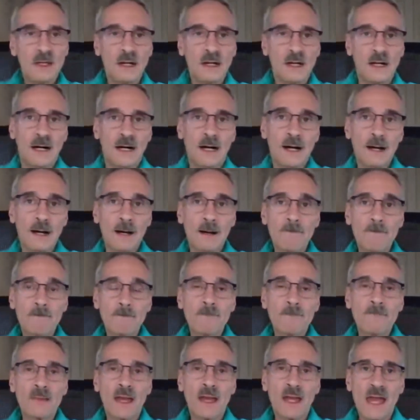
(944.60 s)
Uh,
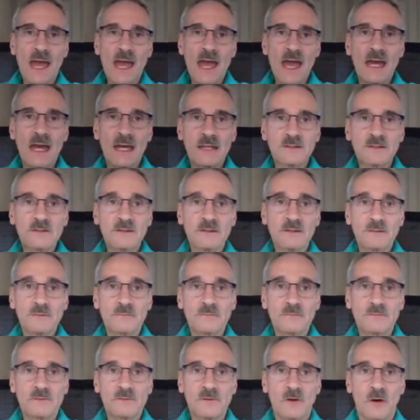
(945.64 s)
and
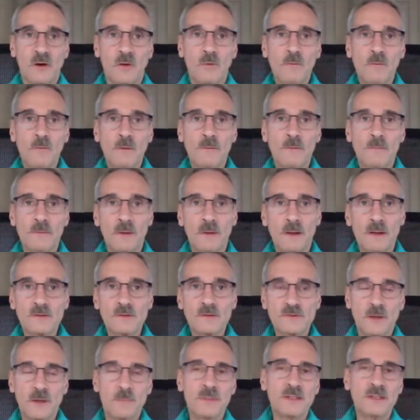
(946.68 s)
so,
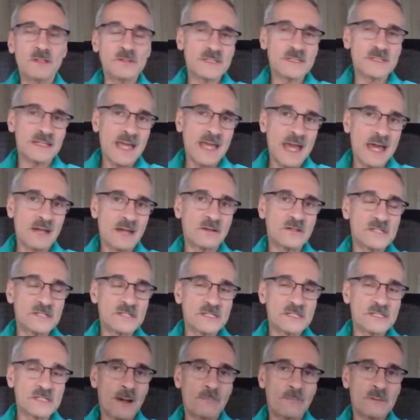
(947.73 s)
so I've been using
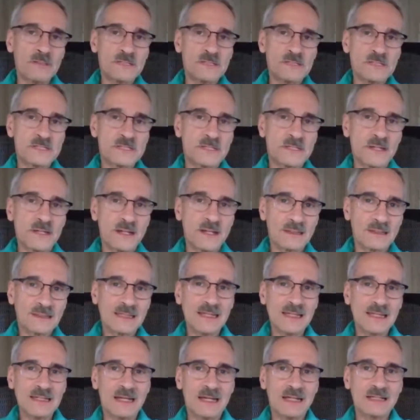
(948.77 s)
candles probably since the
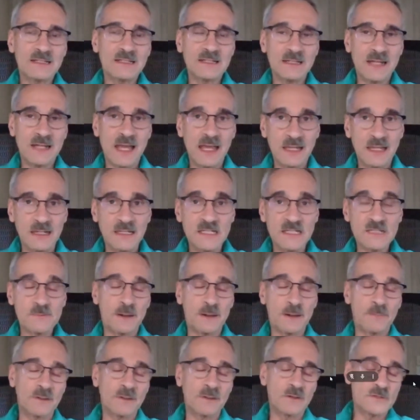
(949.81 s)
late nineteen eighties, but
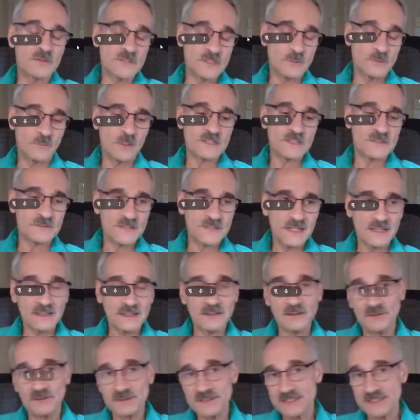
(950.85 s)
I've been using Western
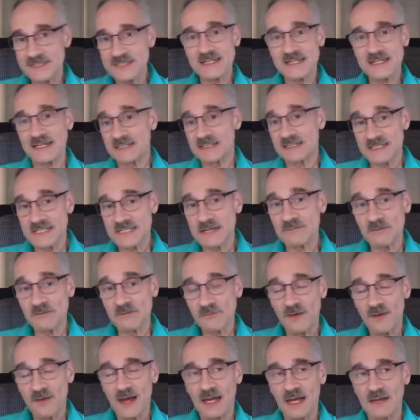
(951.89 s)
technicals since nineteen
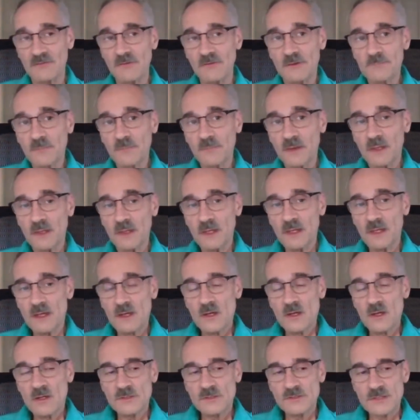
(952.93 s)
seventy-five.
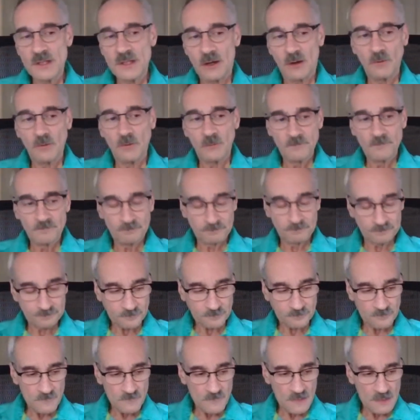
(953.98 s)
So,
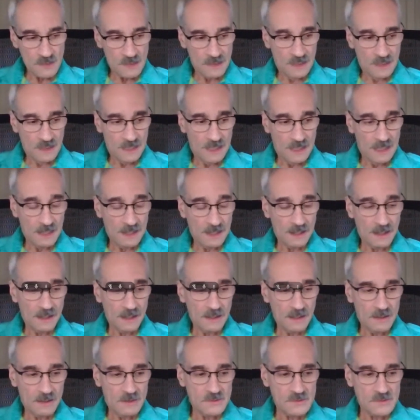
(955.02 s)
uh,
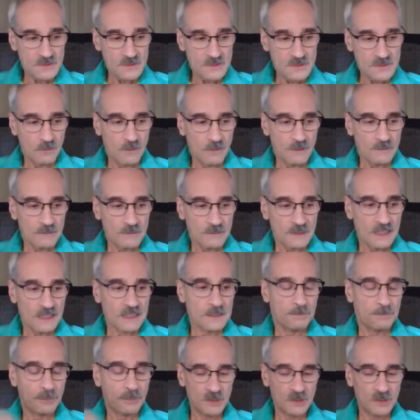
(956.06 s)
so like
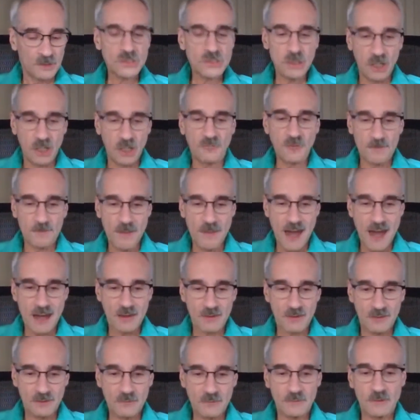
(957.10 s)
a bullish engulfing
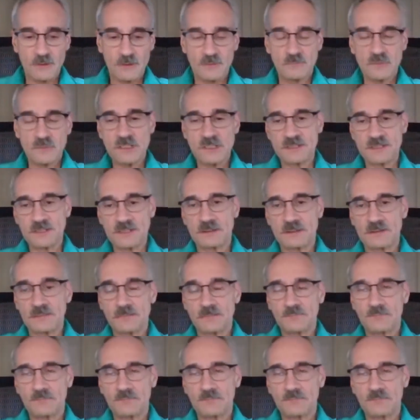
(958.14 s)
pattern, which is a,